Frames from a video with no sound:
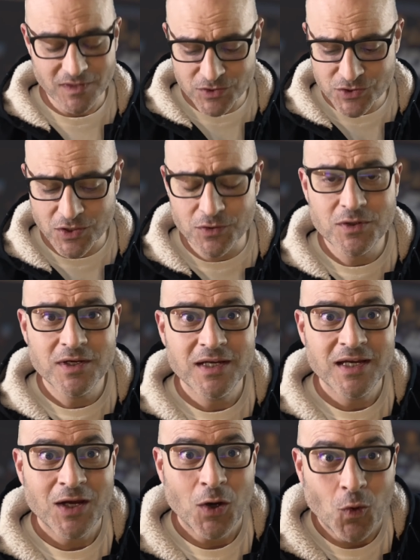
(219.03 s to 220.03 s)
So
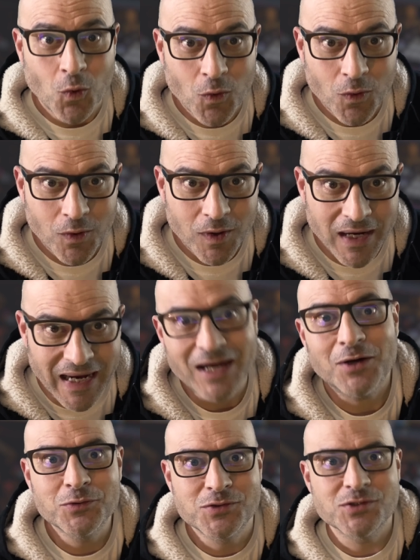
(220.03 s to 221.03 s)

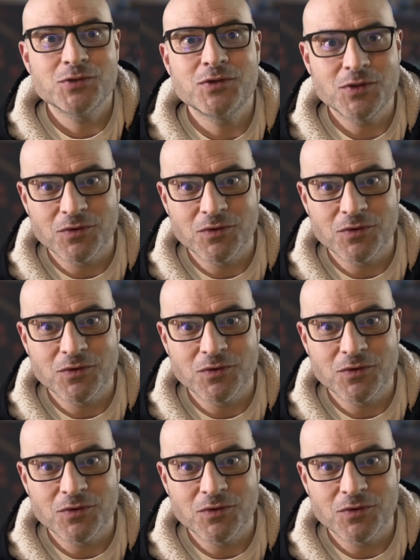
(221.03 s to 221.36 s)
how do you